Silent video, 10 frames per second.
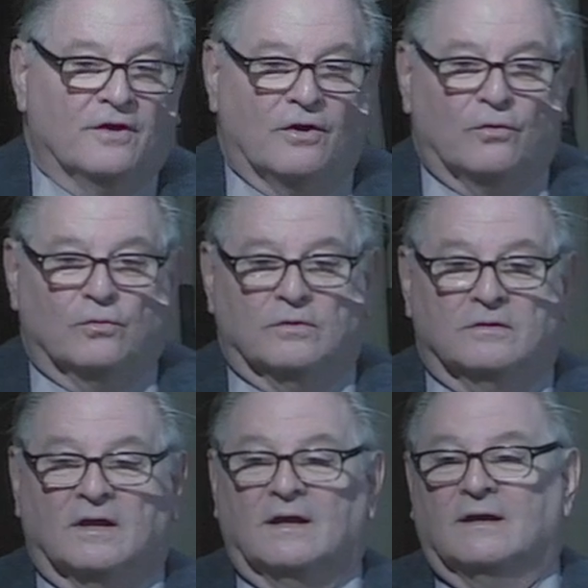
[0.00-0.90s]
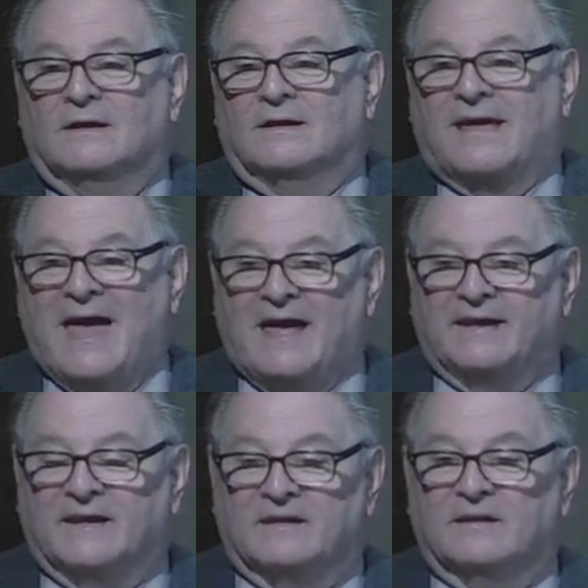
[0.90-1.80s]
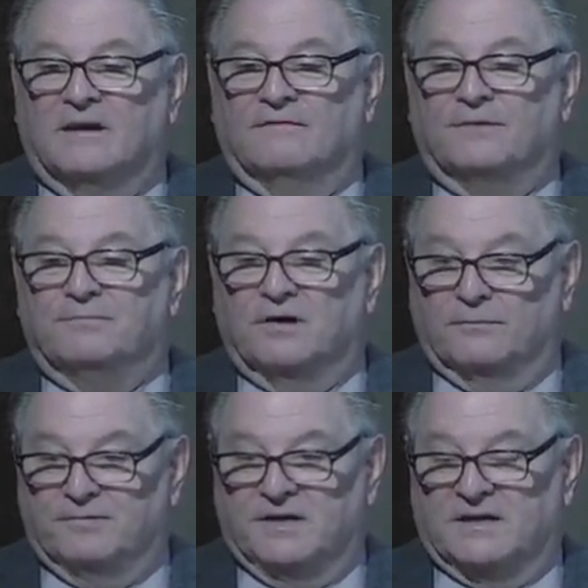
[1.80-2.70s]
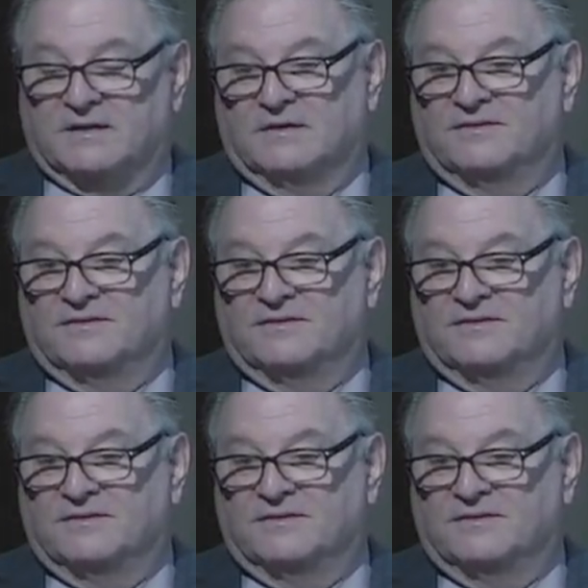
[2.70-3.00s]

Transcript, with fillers: the whole canon of appropriate